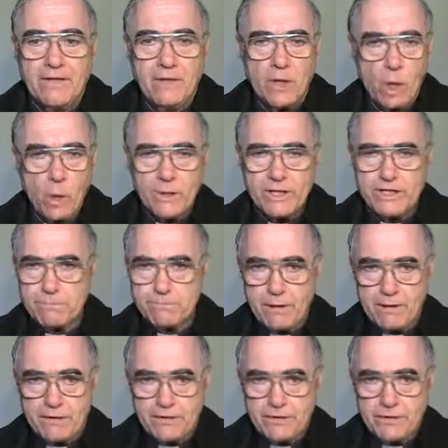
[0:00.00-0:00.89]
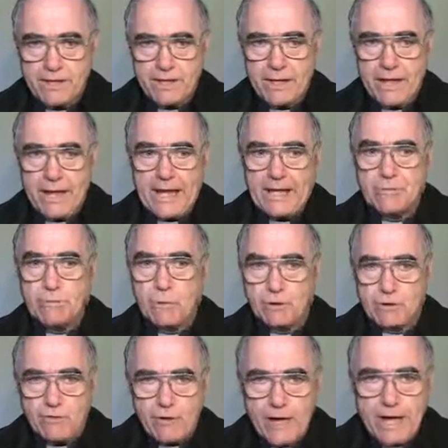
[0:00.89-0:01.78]
The Holy Spirit is
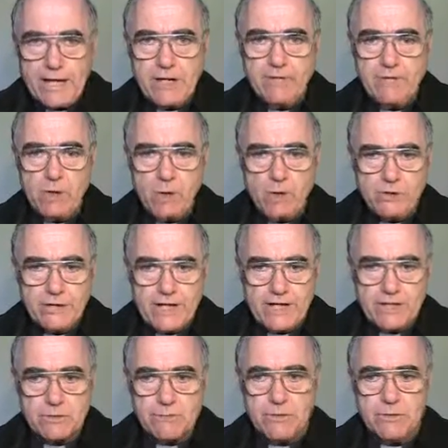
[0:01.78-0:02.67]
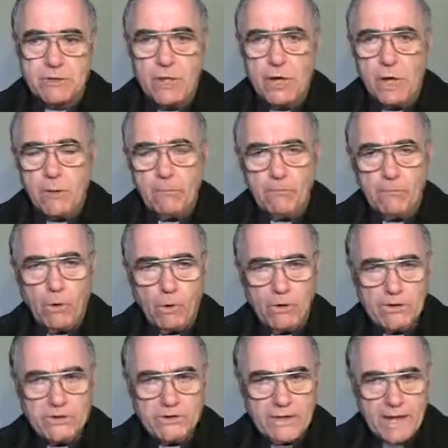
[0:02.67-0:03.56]
portrayed in the New Testament
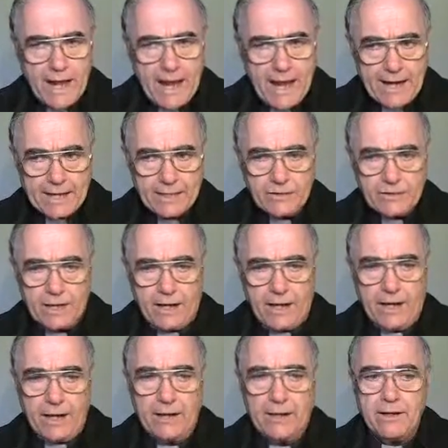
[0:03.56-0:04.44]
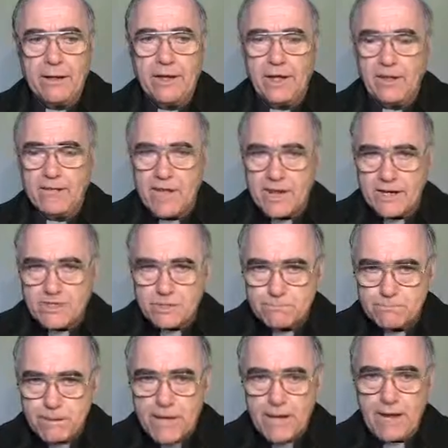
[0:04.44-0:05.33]
more as acting than as
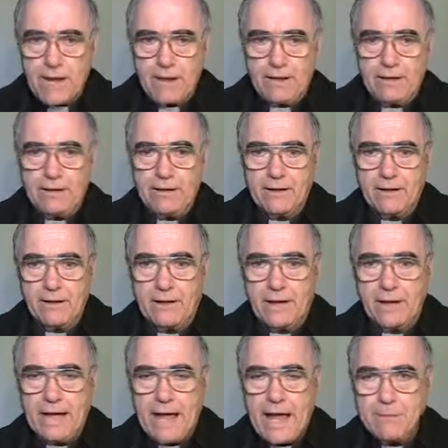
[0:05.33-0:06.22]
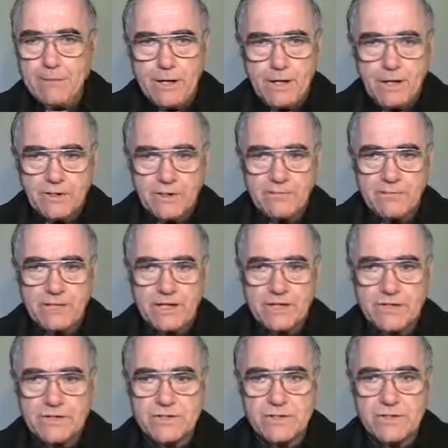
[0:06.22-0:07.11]
speaking, and because of
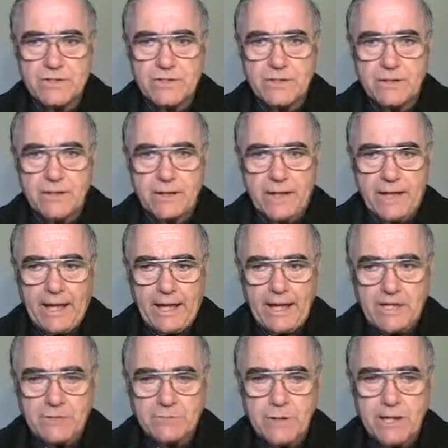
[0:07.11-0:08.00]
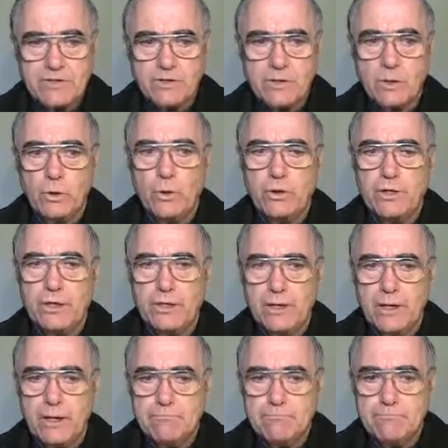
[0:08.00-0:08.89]
this, his personhood
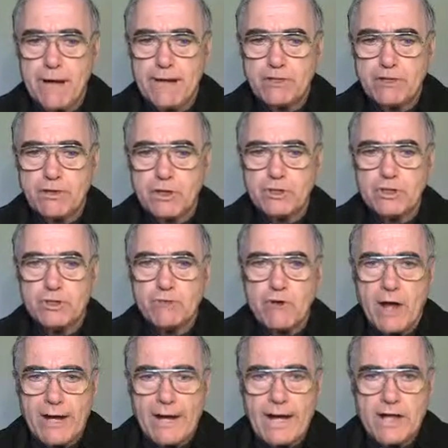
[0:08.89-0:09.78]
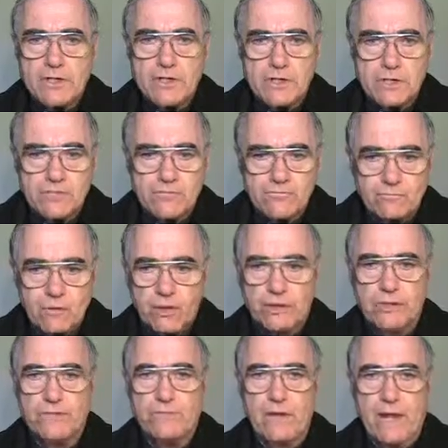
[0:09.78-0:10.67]
might not strike us as
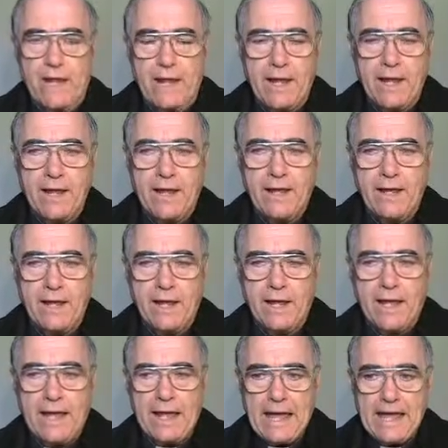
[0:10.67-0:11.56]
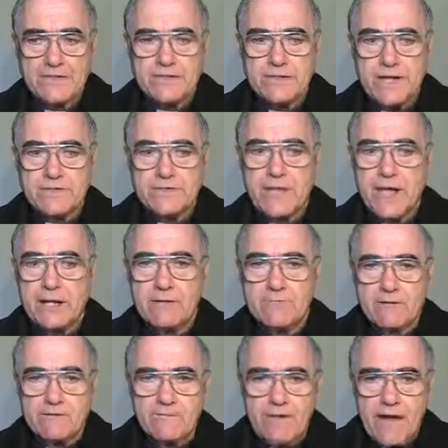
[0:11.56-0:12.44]
forcefully as does that
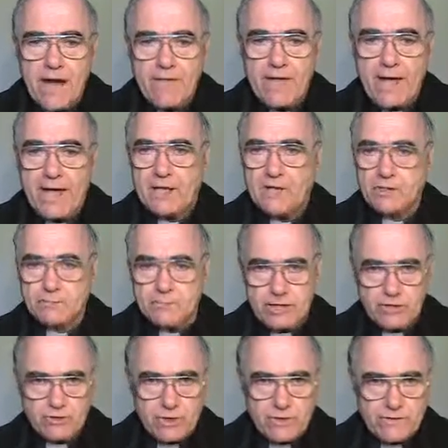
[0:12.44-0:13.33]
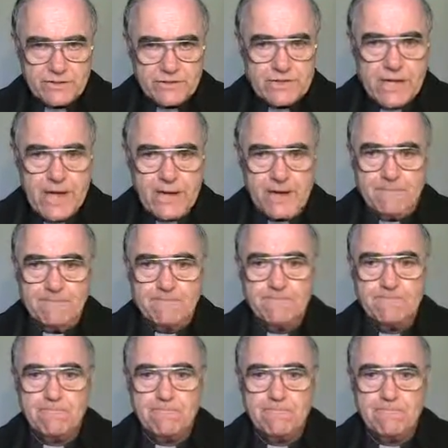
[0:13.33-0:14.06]
of the Father and especially the Son.